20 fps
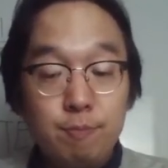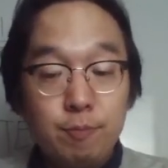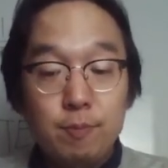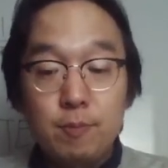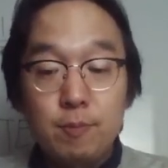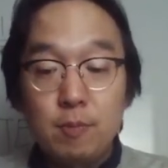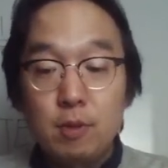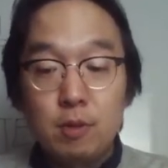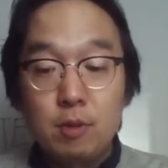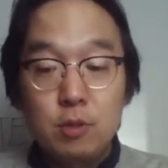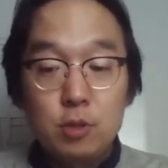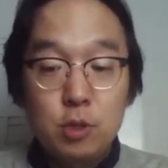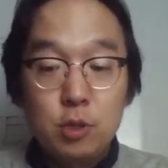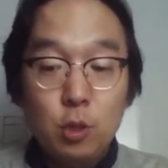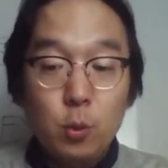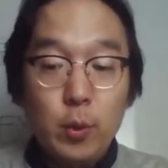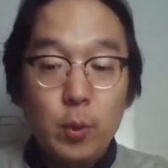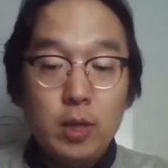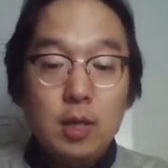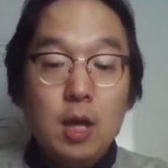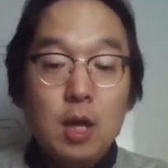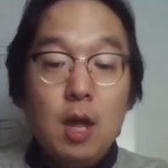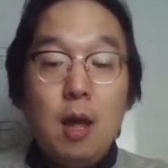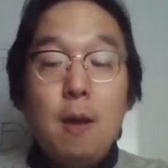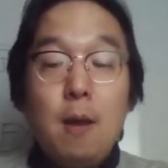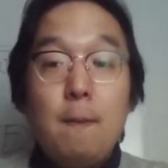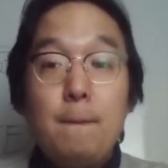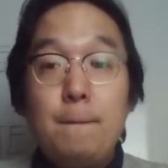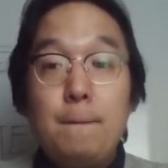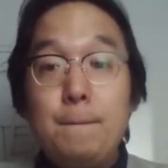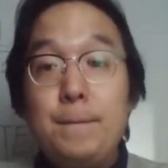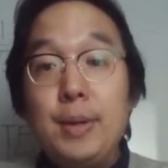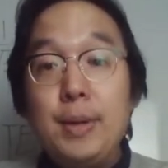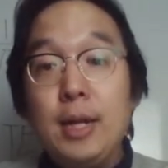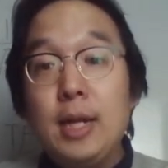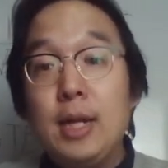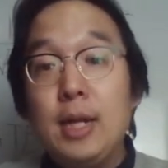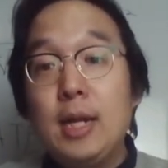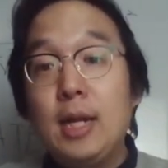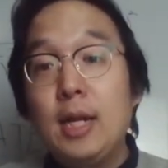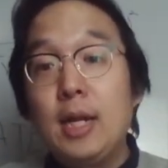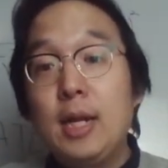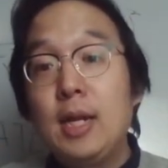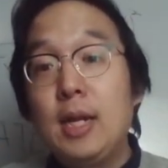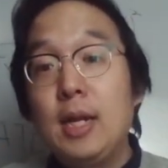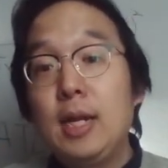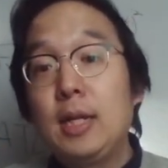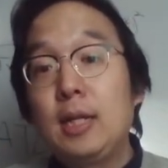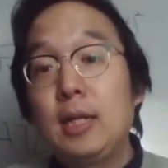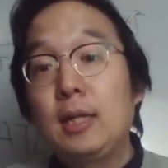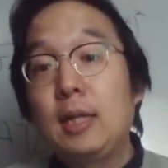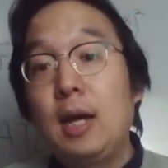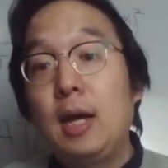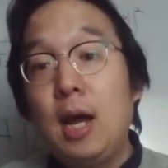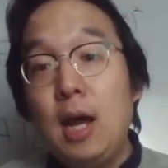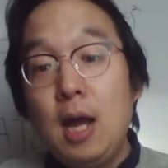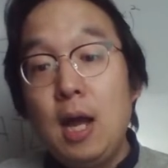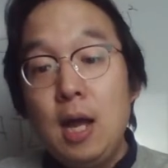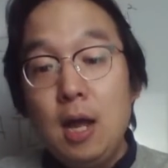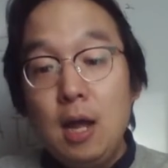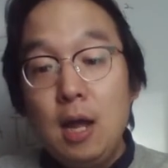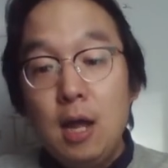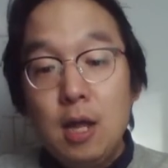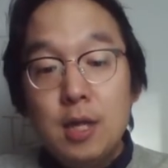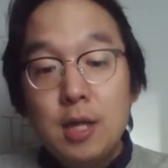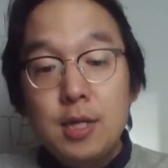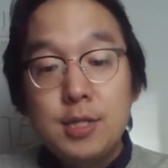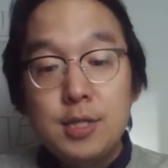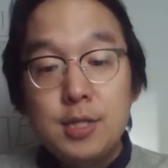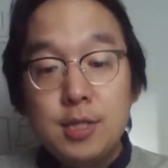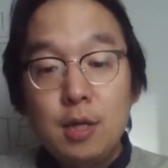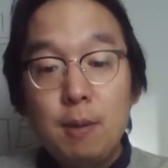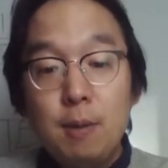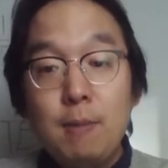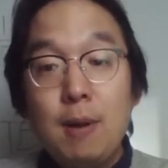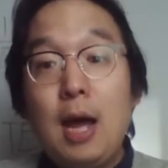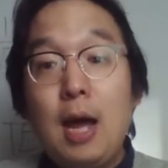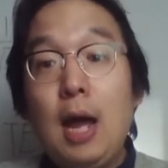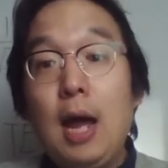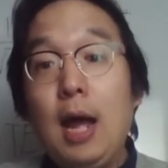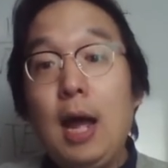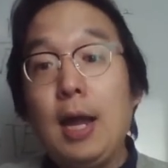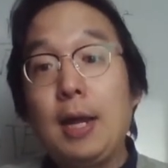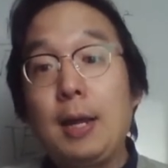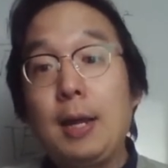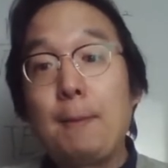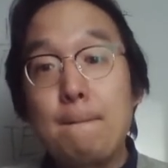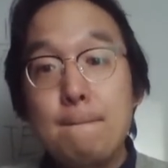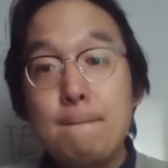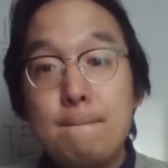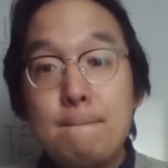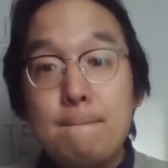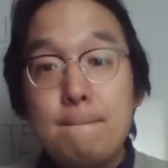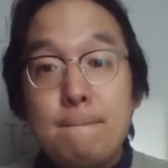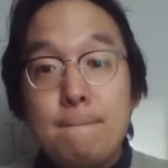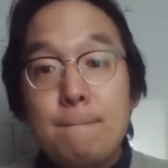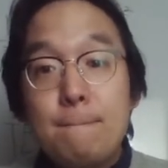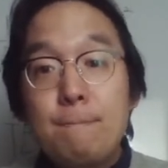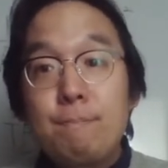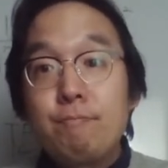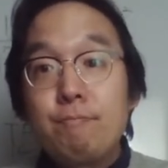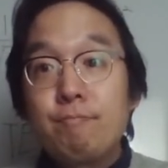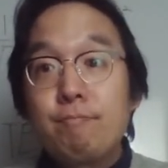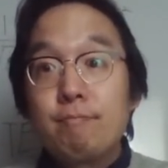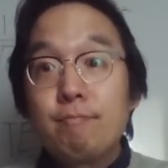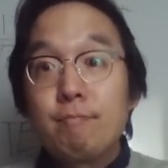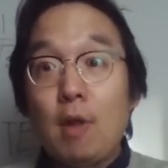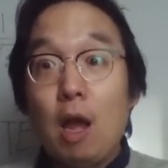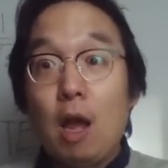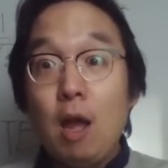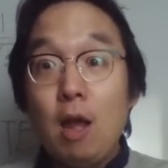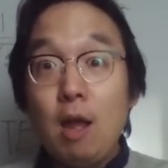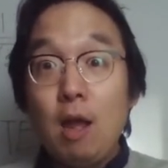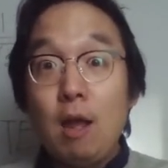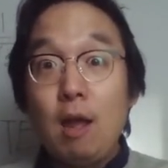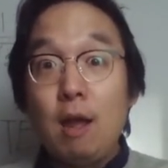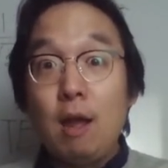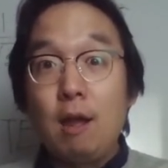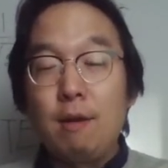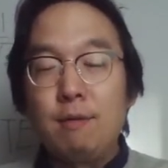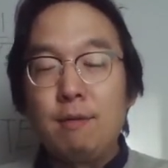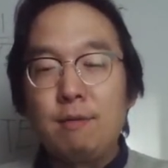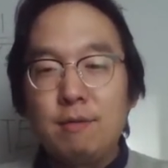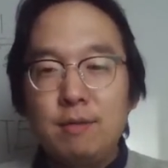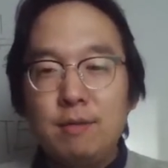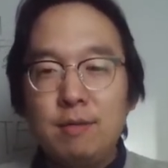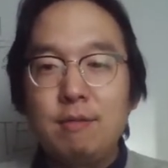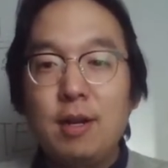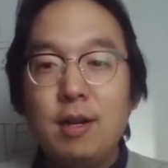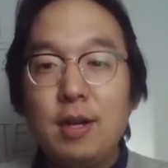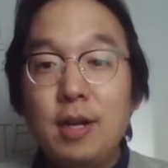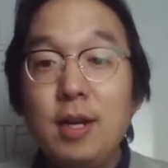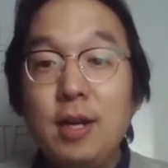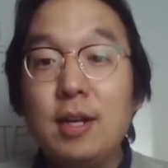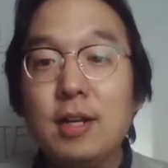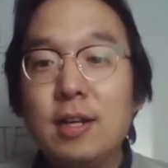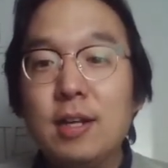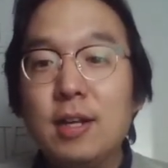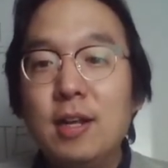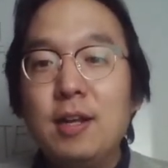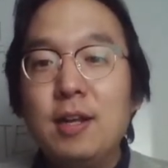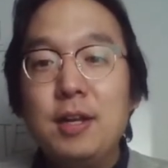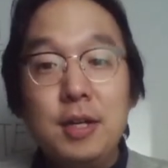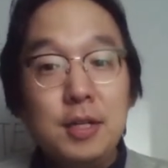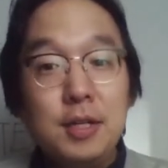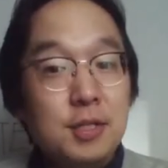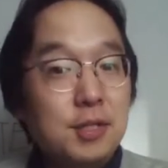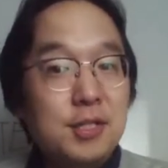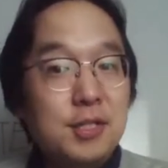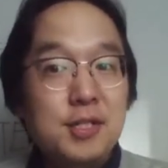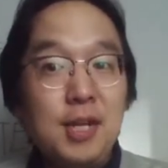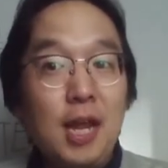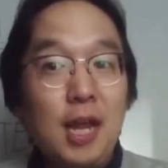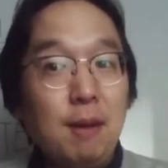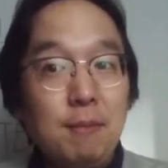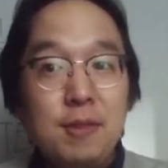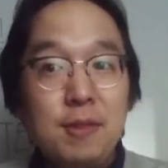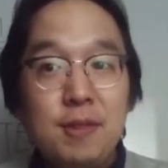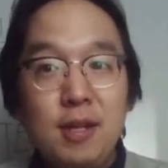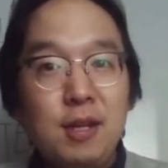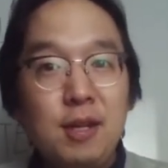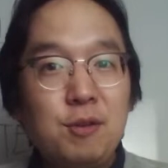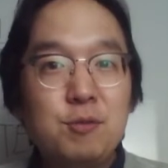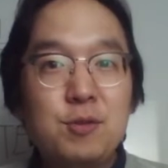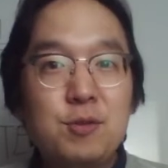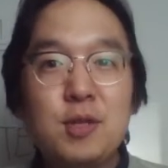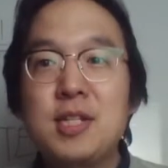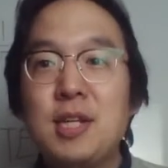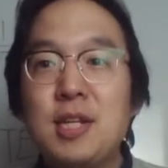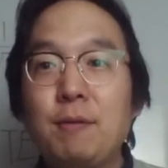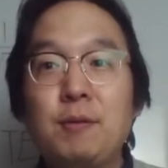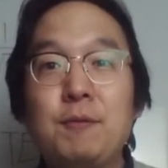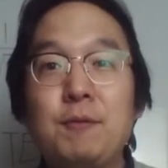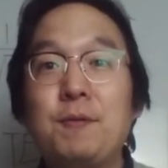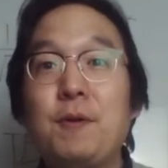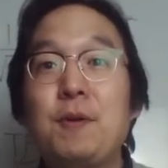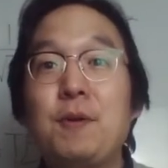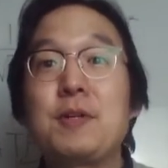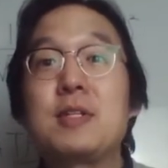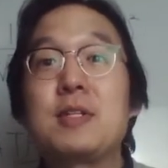show it? Beta sub I. Ah, right. It's the same thing. You just have to first